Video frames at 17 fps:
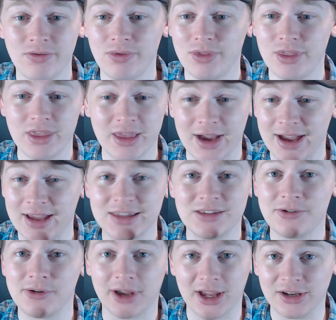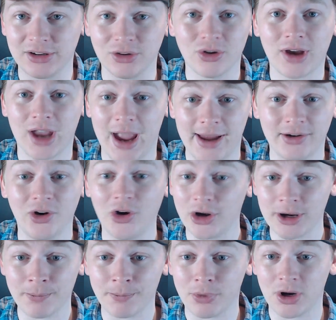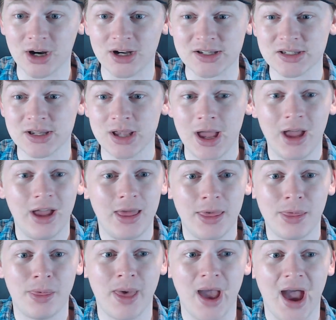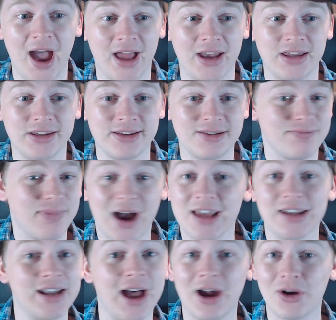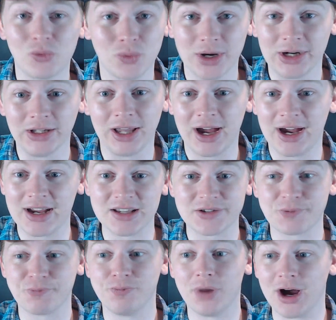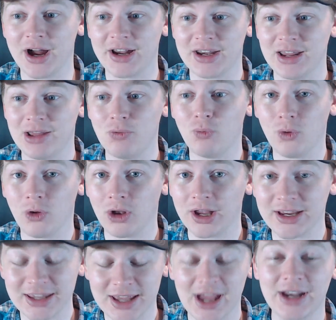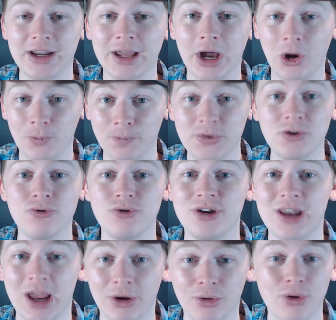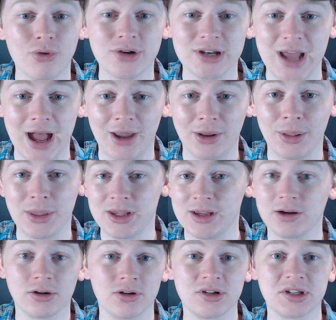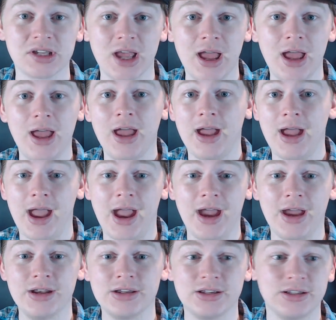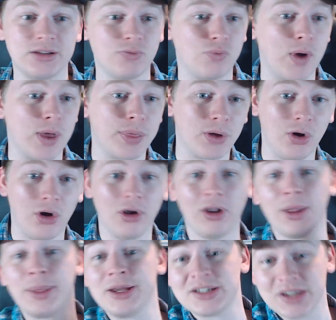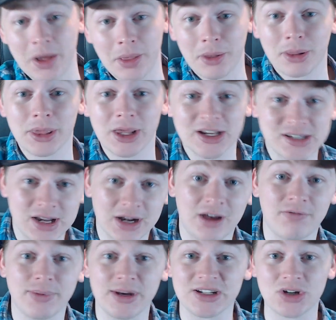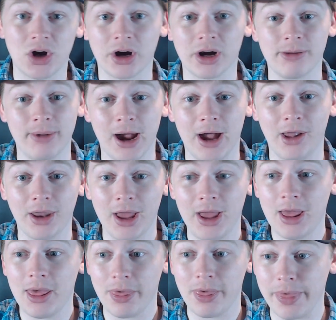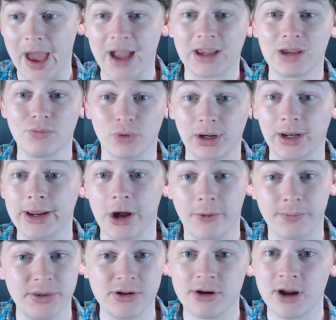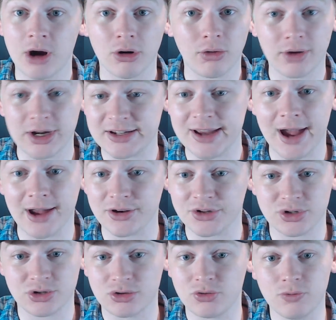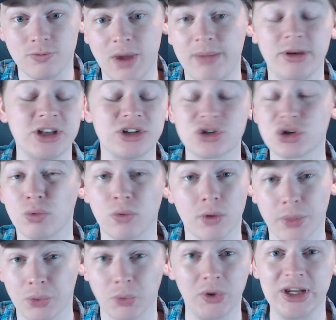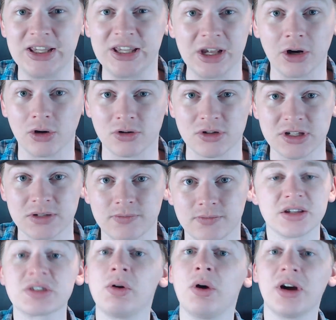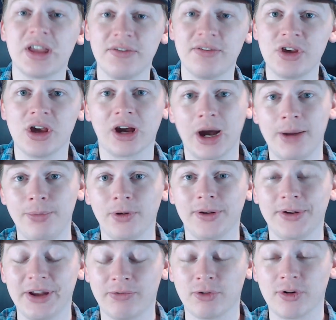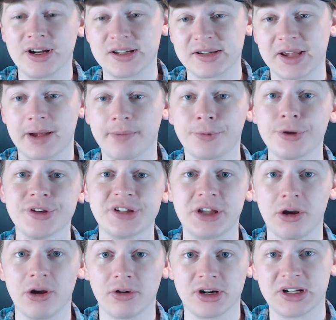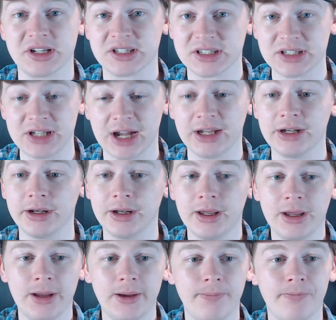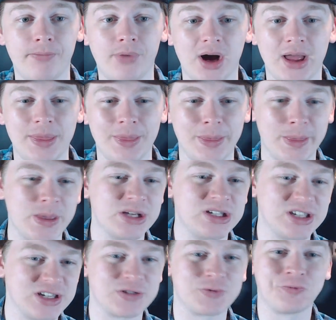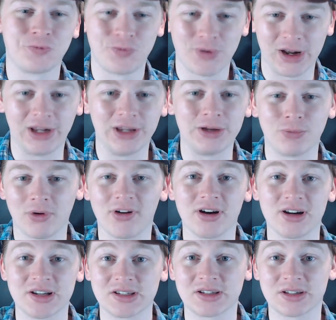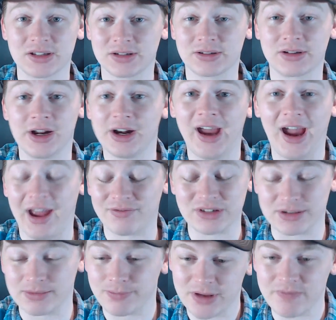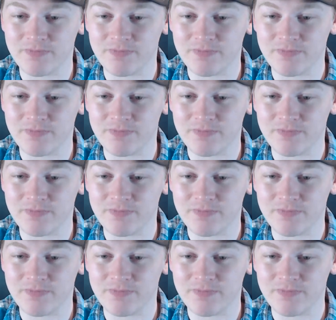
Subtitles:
that you can look at on a bus that you might not realize, but it will again help you narrow down the years. And with all of these other things that I've been talking about, that can really help you narrow it down to maybe 2 or 3 years. So I'll give you a couple different examples here in a second, but this is really where it's gonna have to be